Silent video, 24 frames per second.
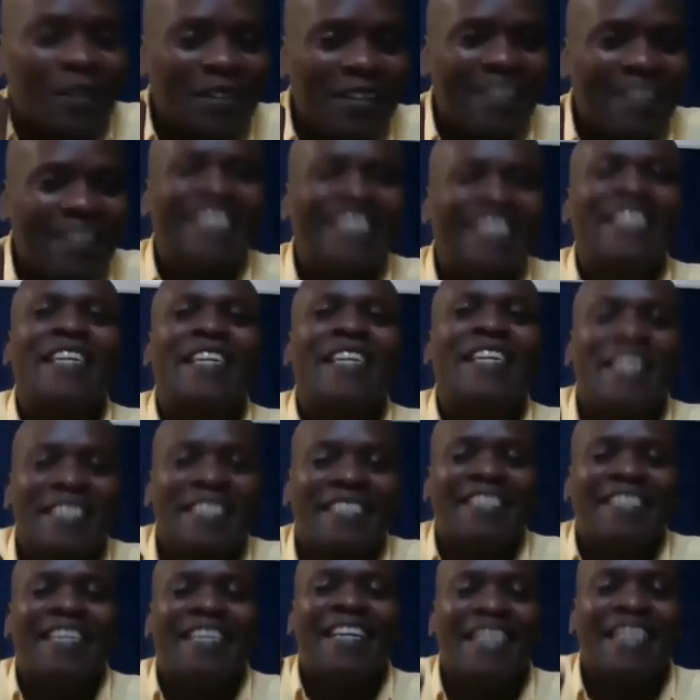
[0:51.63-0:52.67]
she is
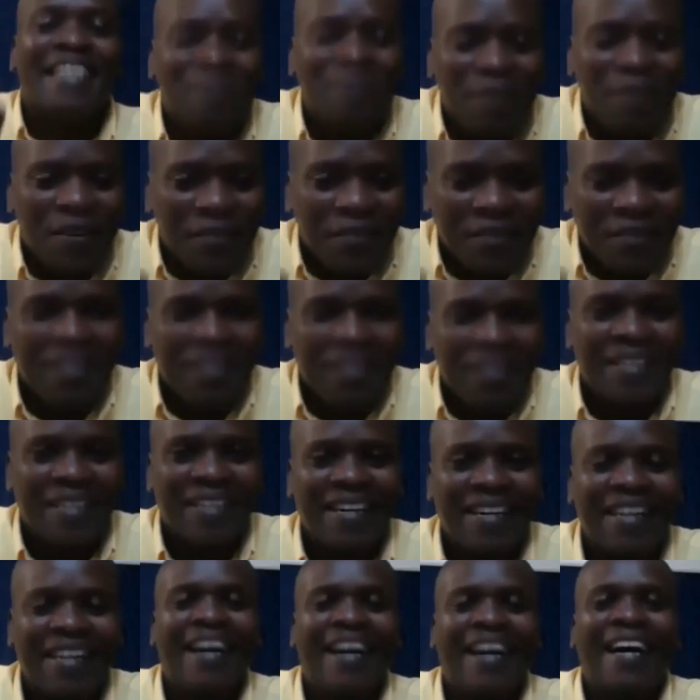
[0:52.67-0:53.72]
delivering her
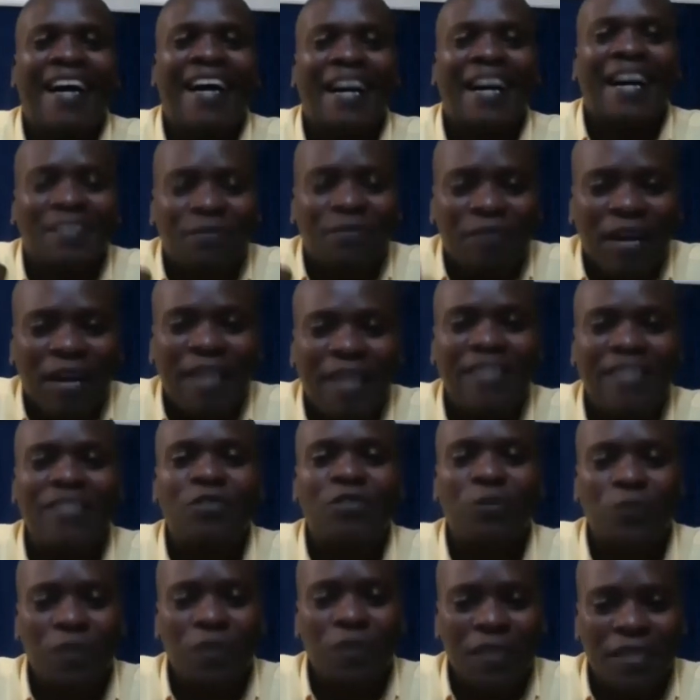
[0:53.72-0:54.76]
advanced
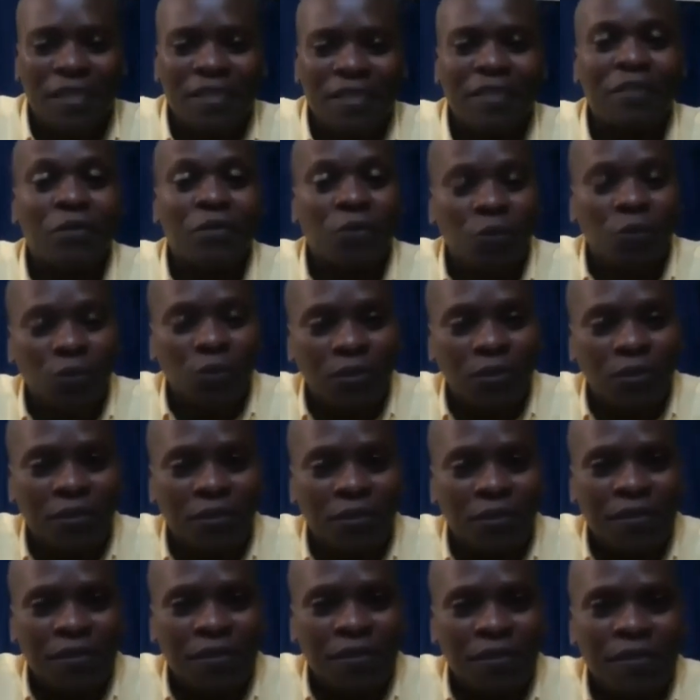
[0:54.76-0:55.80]
communicator gold
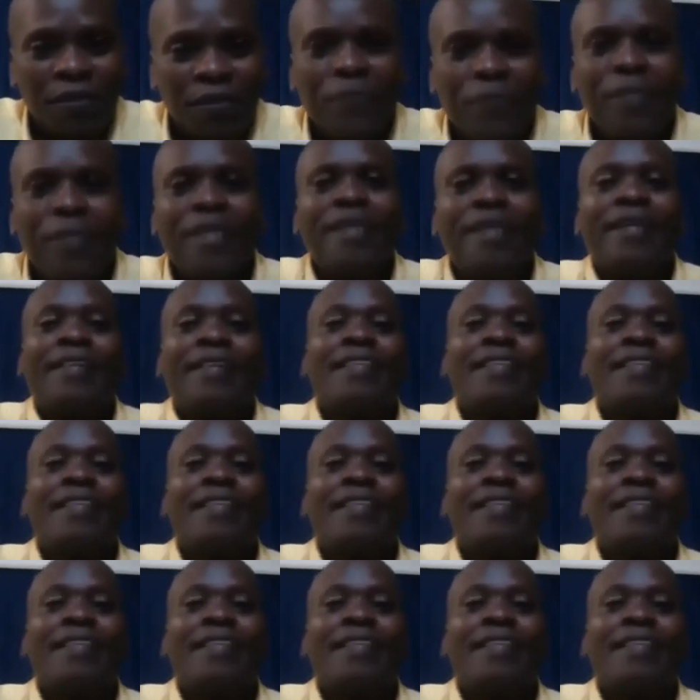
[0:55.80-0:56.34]
this